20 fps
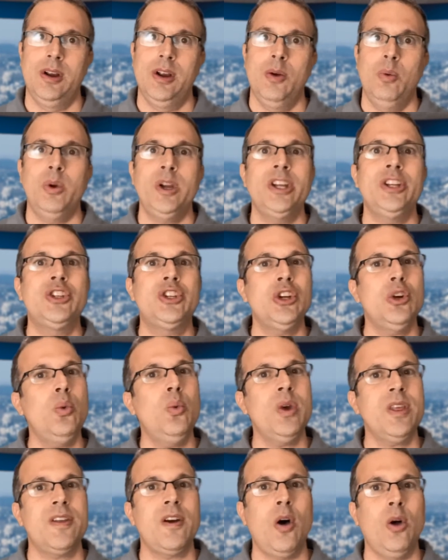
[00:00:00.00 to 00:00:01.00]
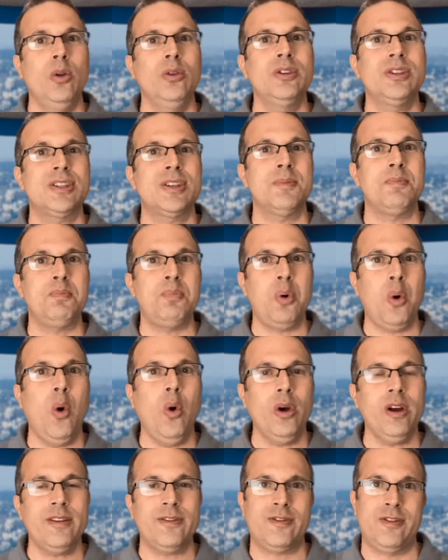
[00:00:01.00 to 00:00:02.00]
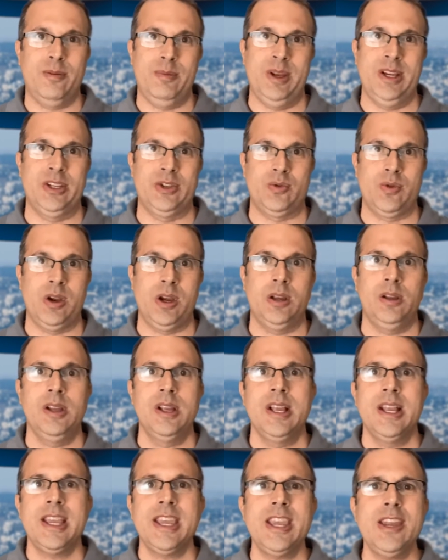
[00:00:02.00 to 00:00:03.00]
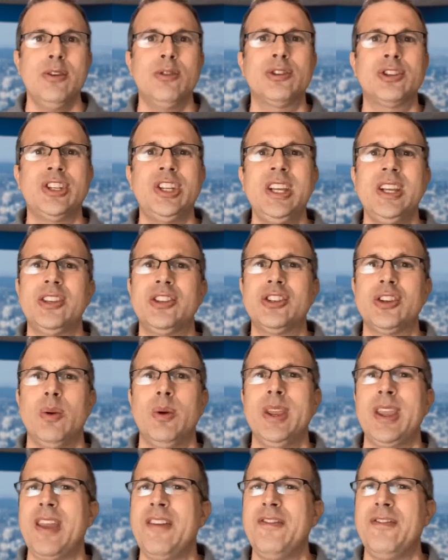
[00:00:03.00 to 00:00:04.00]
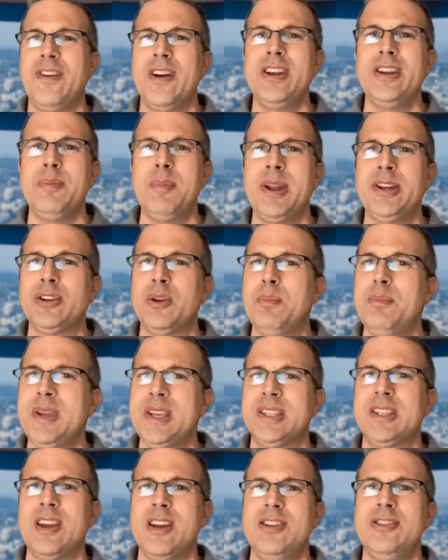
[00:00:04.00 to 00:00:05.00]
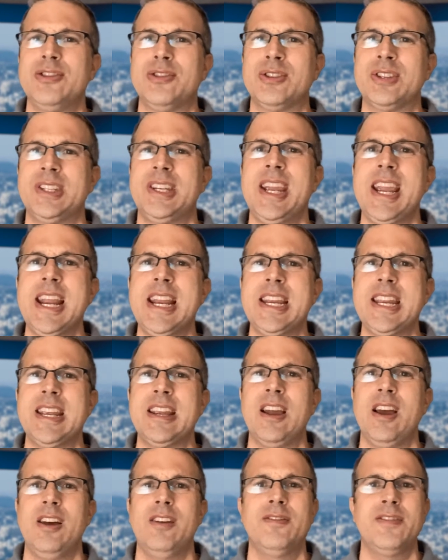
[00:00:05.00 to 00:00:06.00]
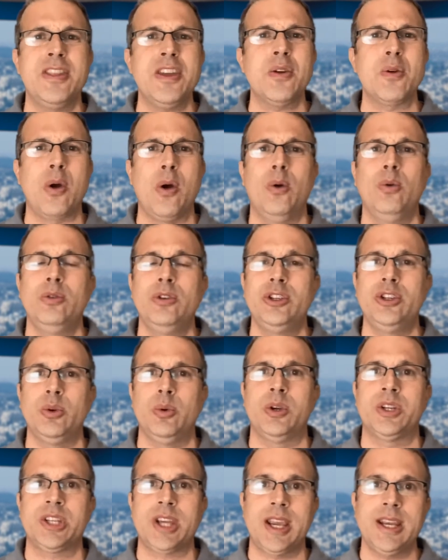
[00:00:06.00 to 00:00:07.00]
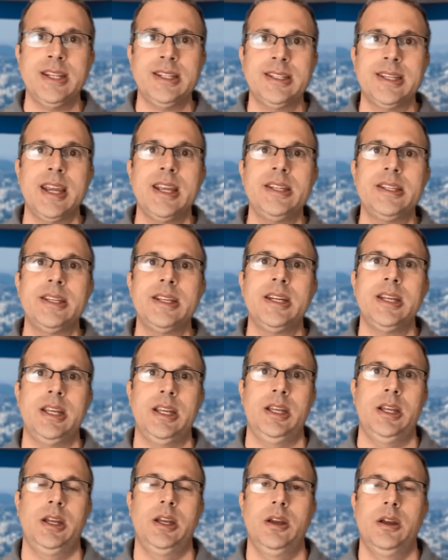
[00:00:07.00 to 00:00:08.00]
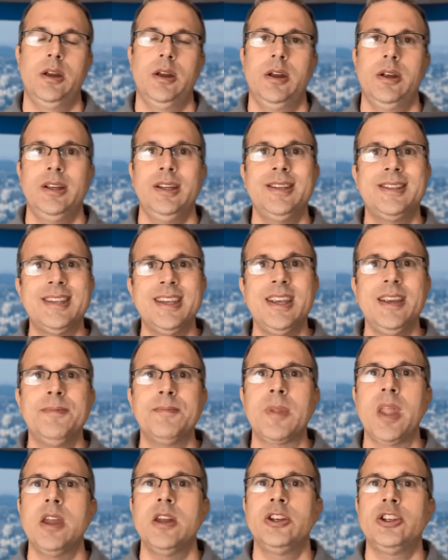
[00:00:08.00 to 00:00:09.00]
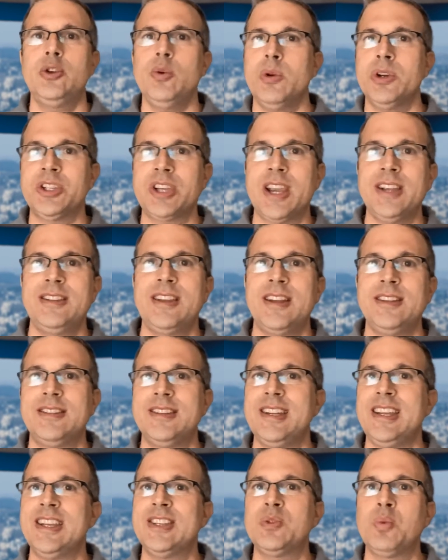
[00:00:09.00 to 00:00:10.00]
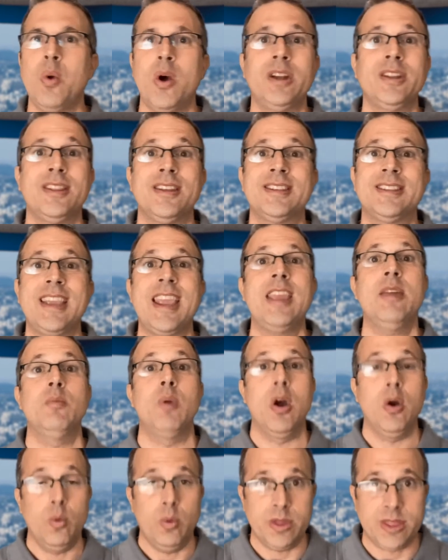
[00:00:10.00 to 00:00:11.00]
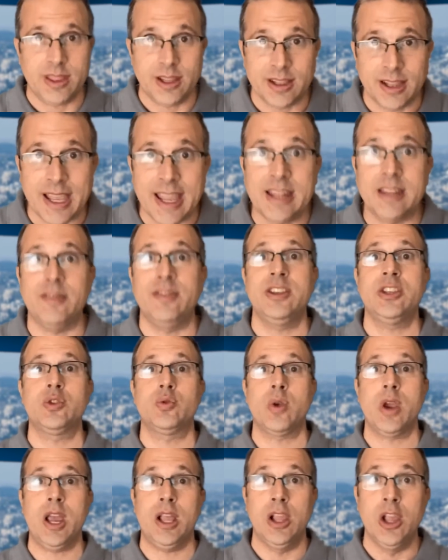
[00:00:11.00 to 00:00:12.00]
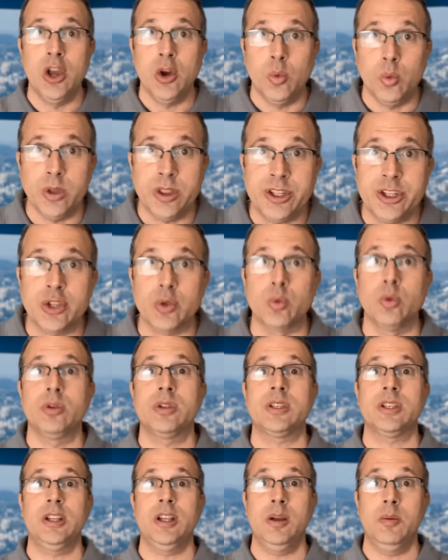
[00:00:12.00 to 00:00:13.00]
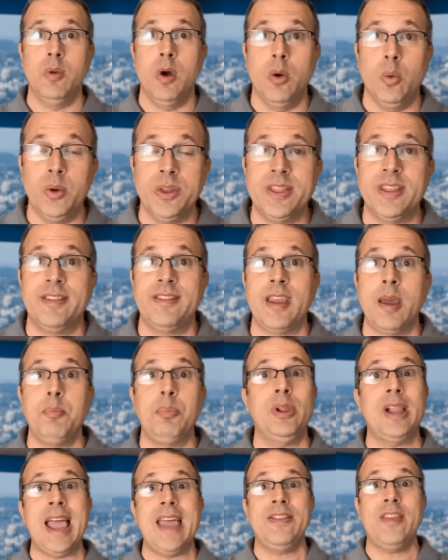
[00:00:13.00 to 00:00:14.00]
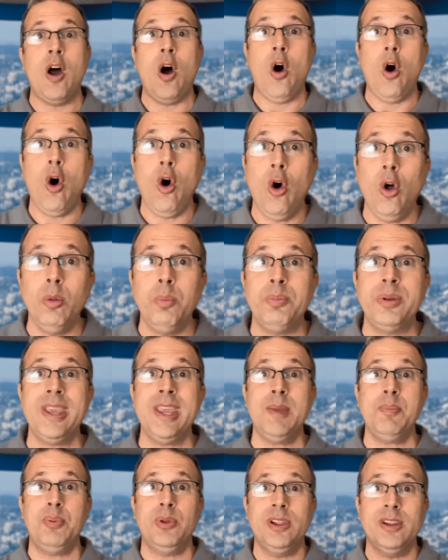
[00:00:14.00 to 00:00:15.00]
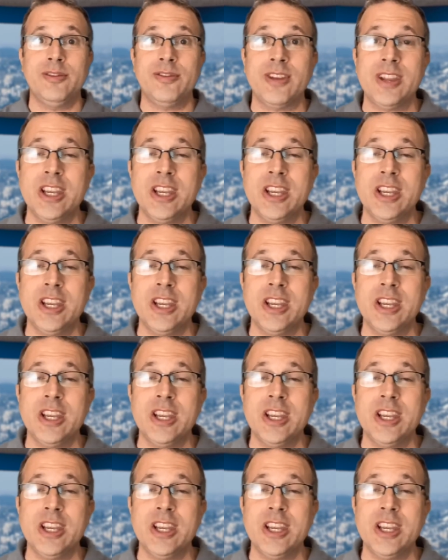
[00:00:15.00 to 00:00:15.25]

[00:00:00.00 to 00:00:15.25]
When a Jew withholds support from Israel, he or she is showing a fundamental misunderstanding of their own Jewish identity. You see, Jewish identity is one and the same with the land of Israel, with Jerusalem, with the temple, and the whole people of